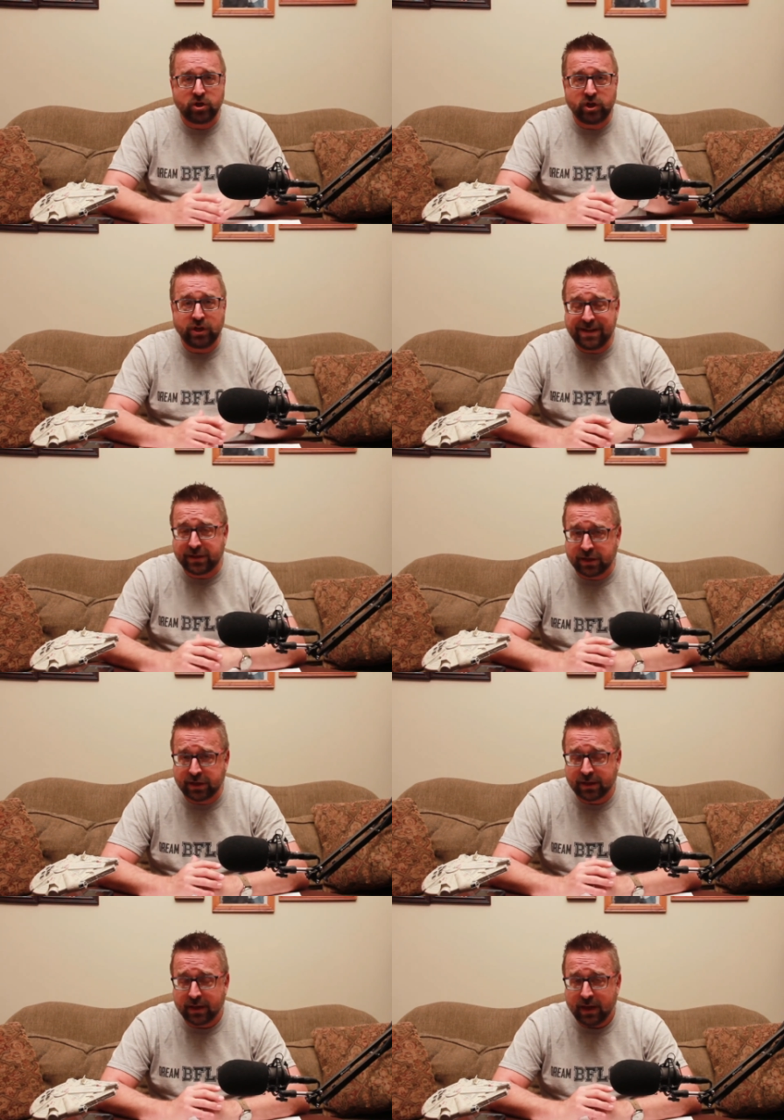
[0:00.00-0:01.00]
Now,
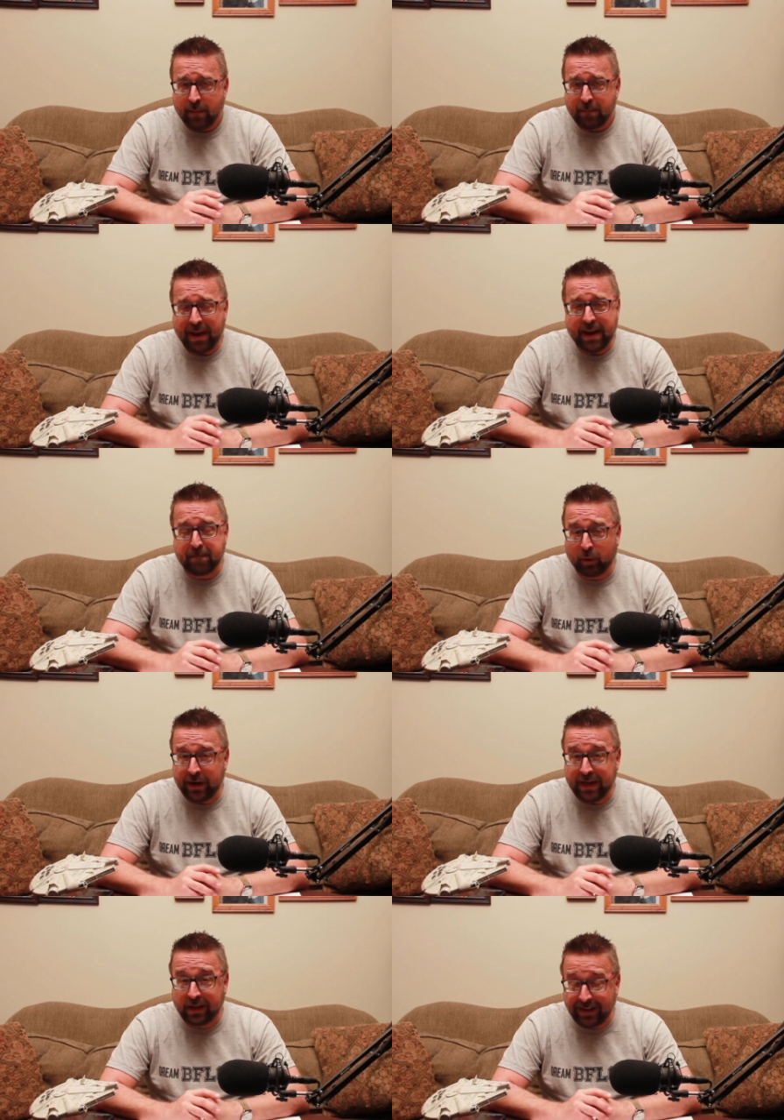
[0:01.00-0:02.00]
Jesus made
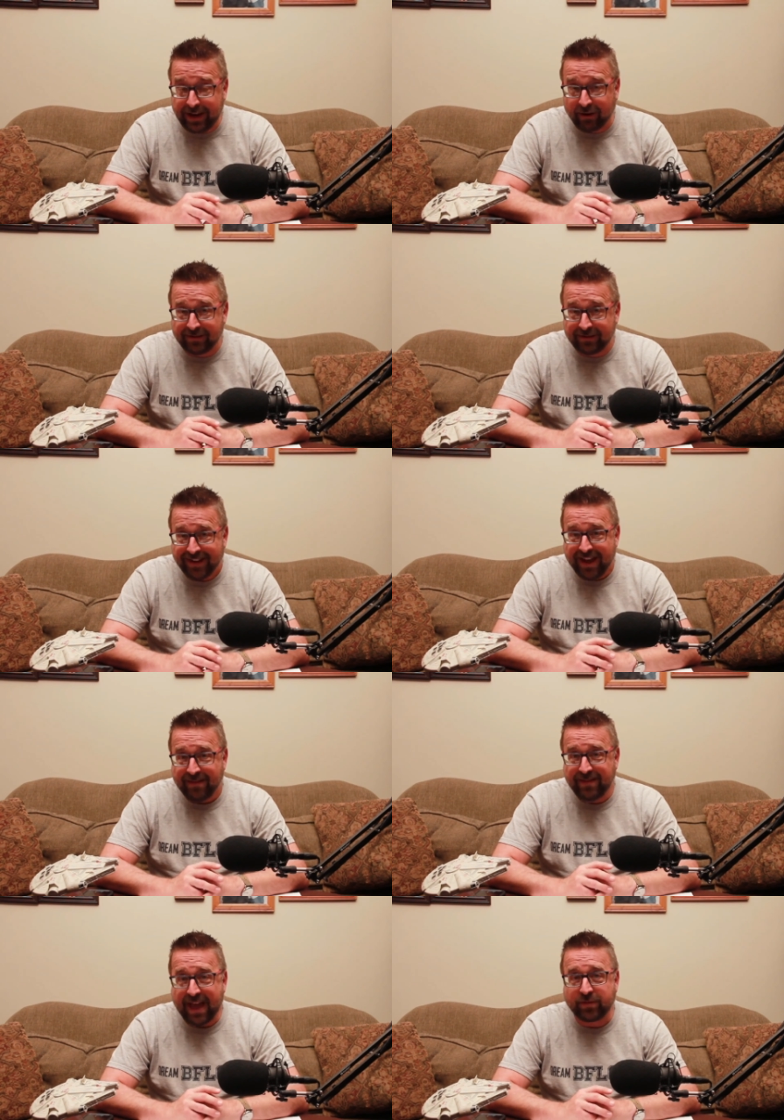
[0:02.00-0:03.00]
it pretty clear
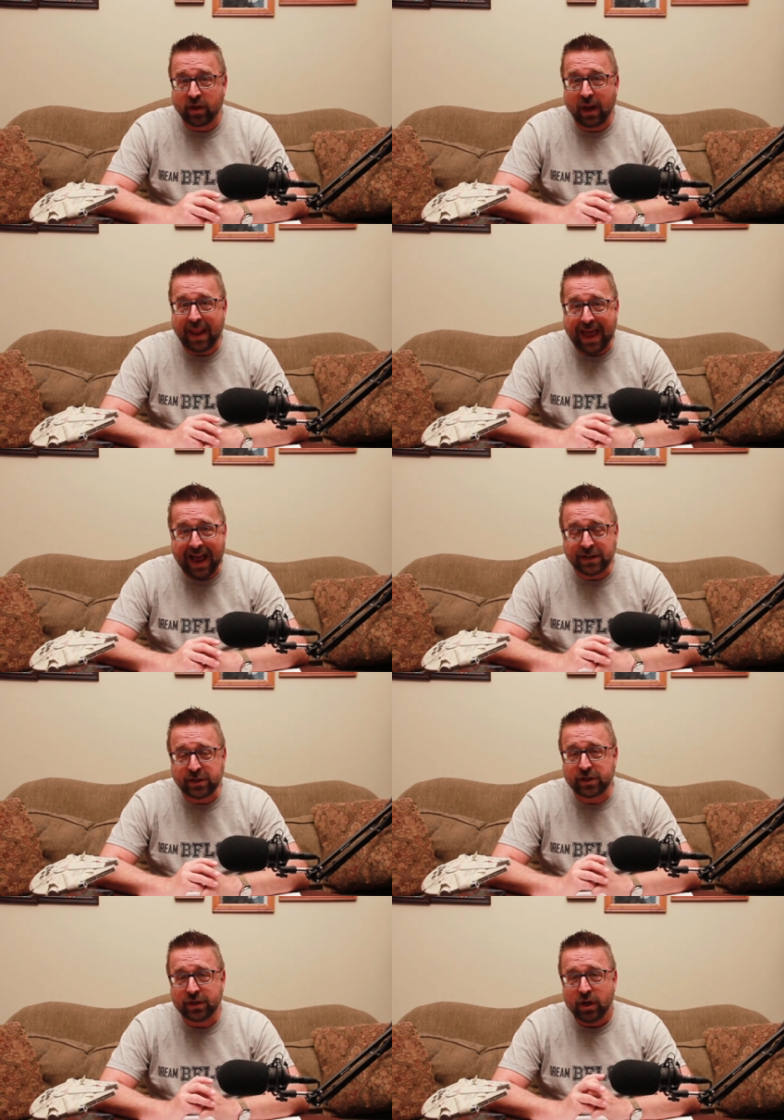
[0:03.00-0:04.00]
that the
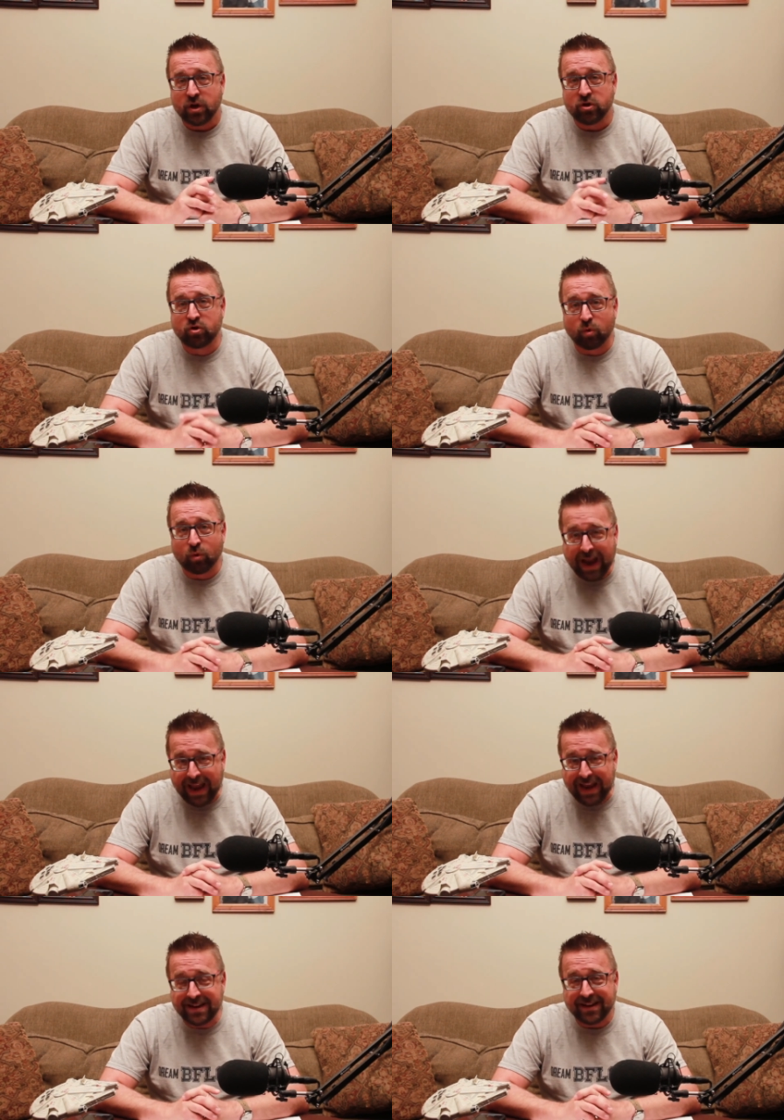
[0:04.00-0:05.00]
last
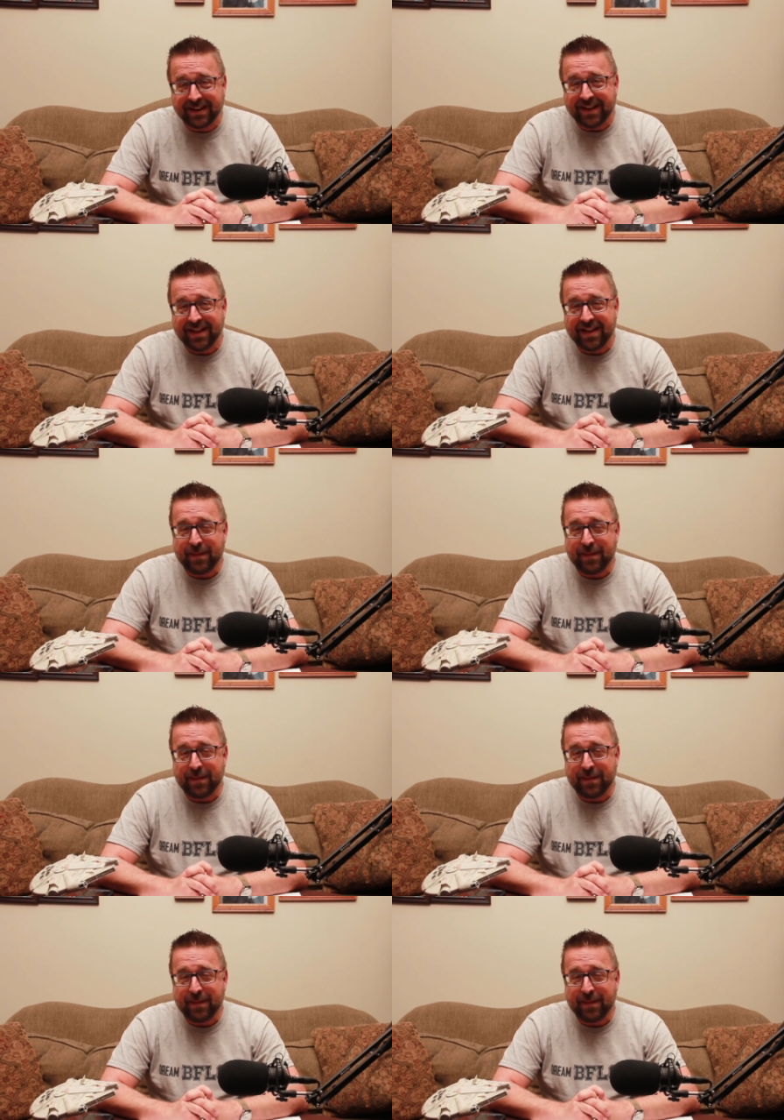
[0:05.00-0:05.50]
great